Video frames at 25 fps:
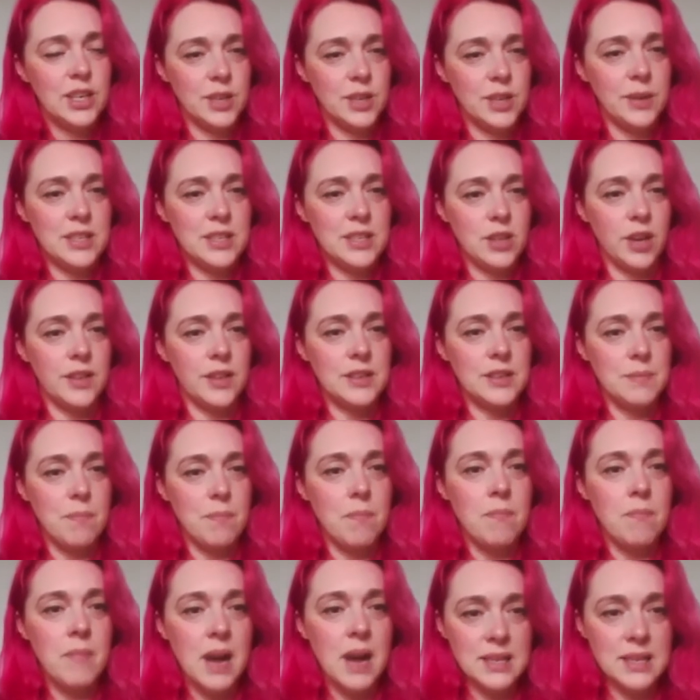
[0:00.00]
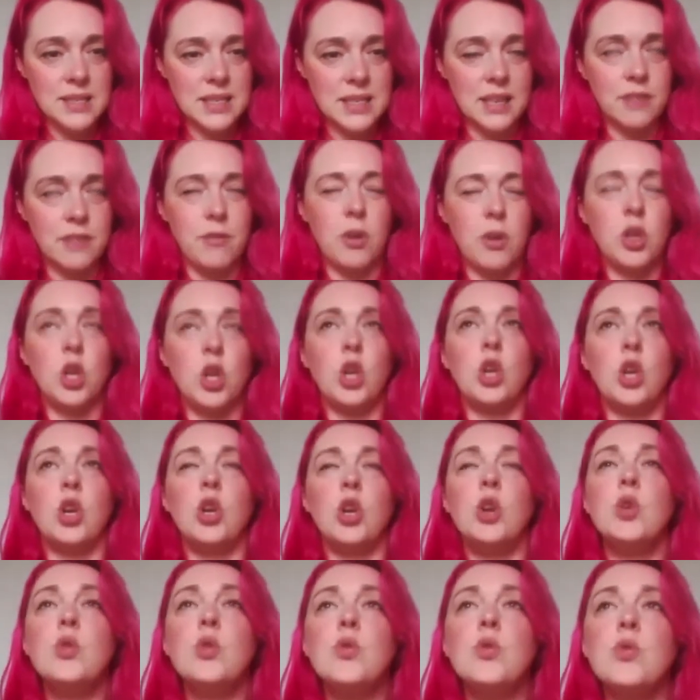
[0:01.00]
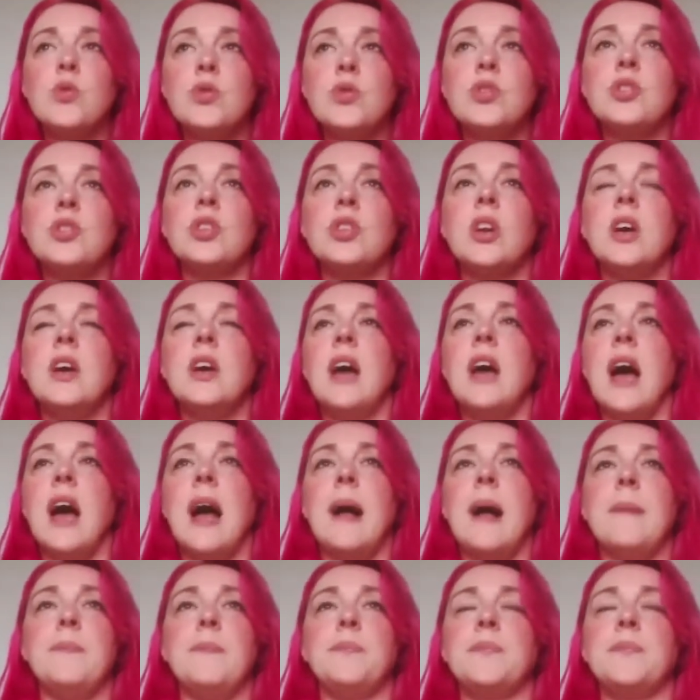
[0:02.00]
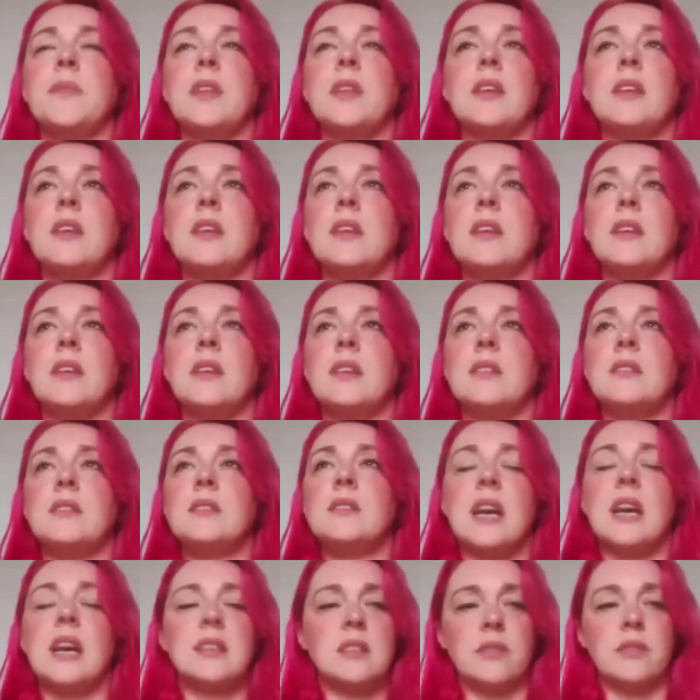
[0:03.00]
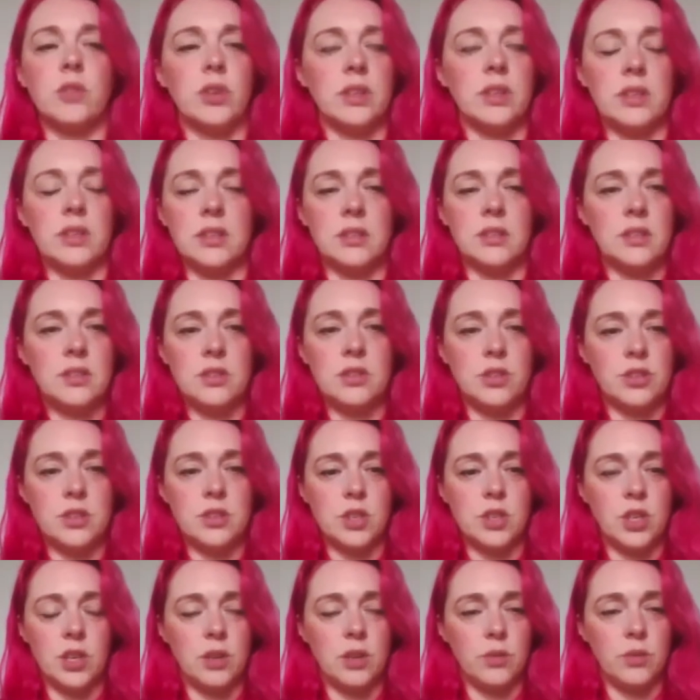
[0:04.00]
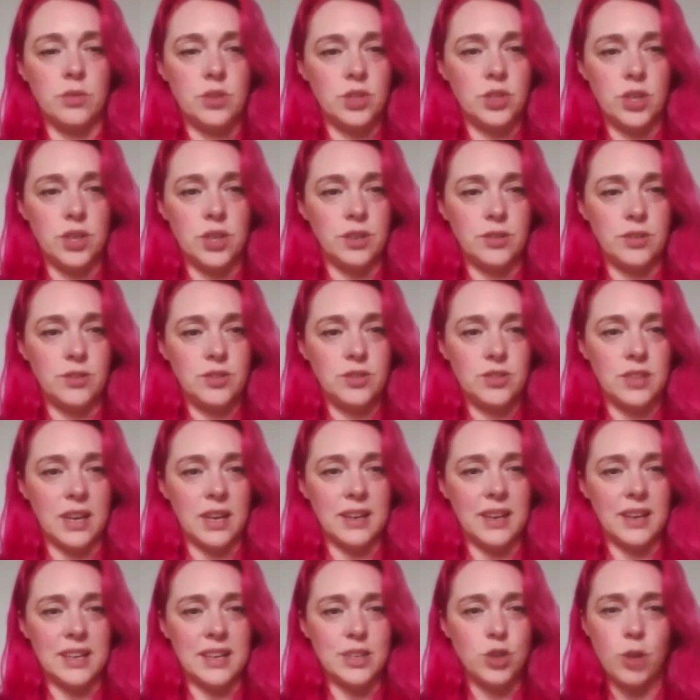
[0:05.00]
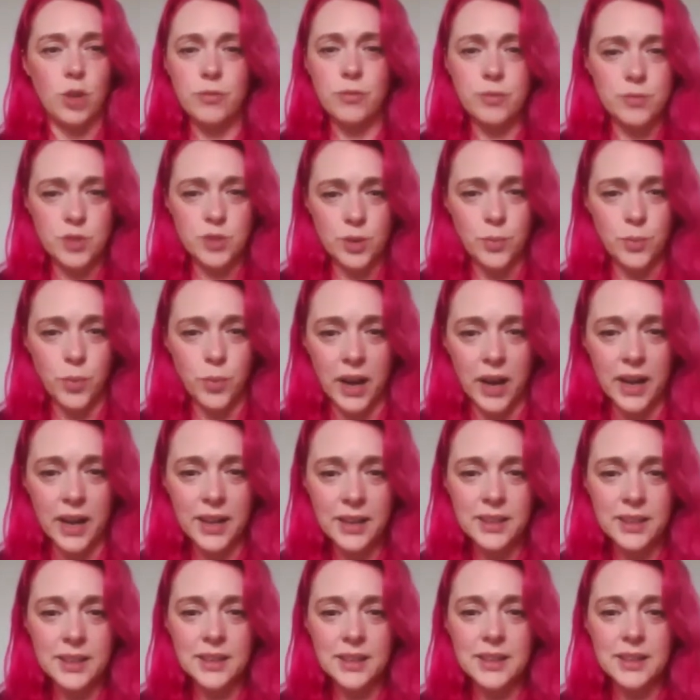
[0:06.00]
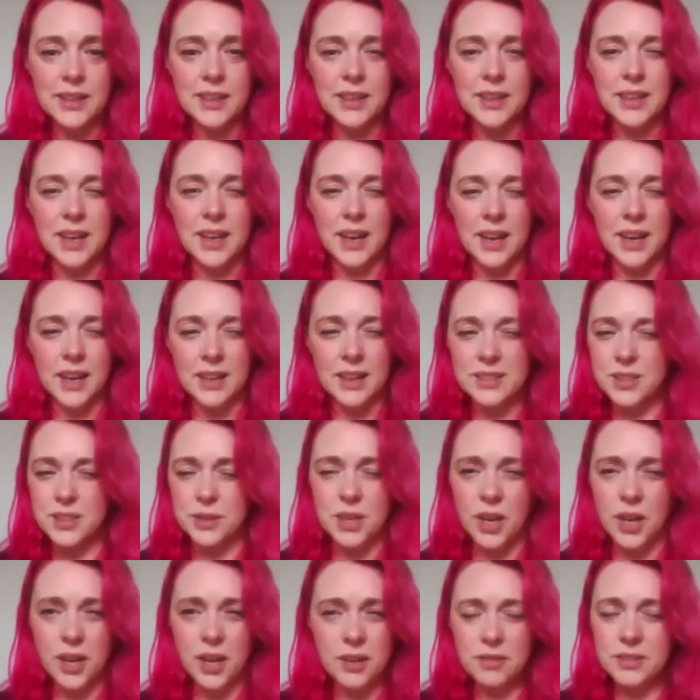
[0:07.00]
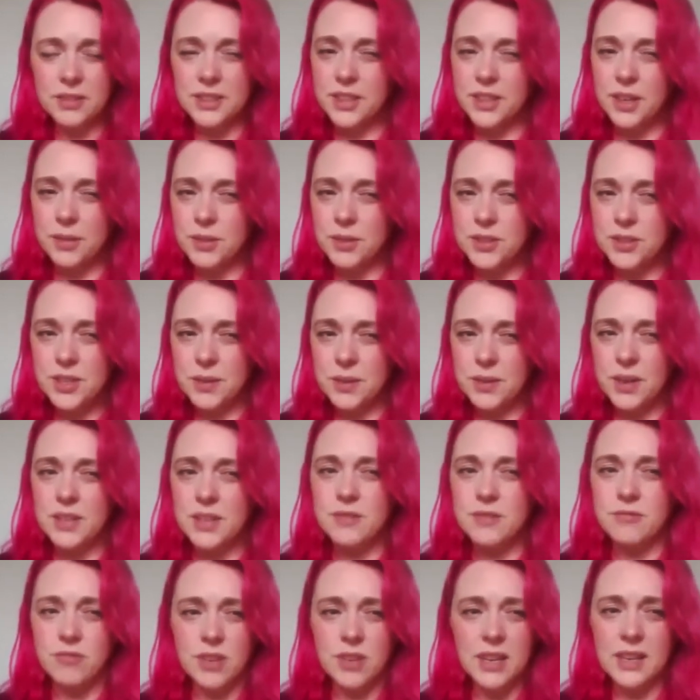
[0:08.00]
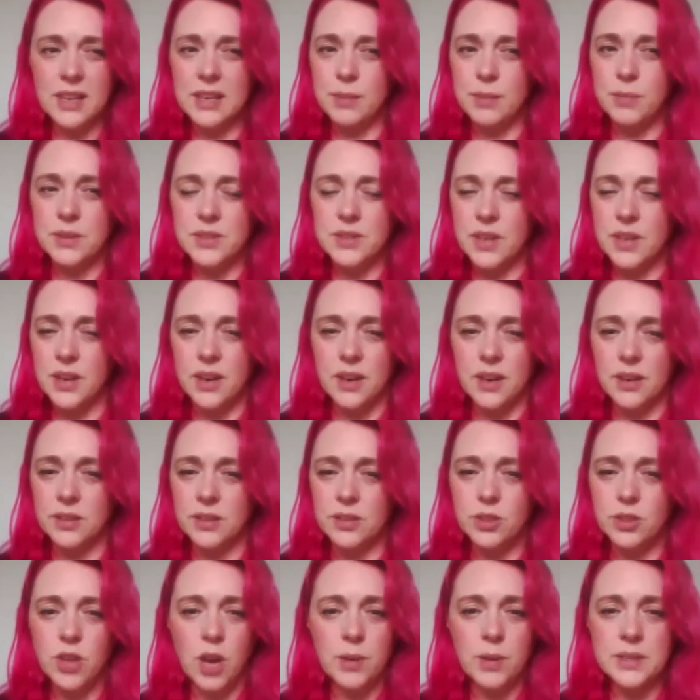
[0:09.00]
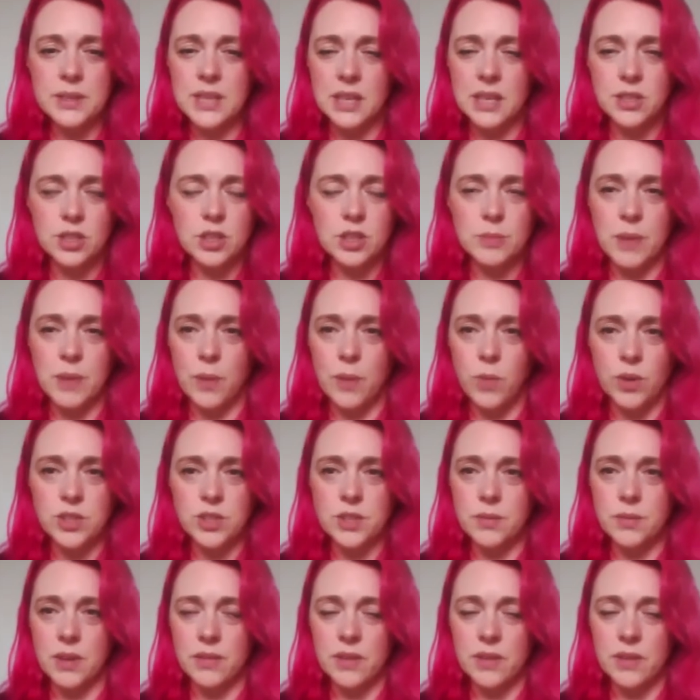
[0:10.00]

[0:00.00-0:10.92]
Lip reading: So he's got this massive, huge task avoidance, just huge, and it's come from somewhere. So I don't know what's going on. It's really bizarre. No attention span whatsoever.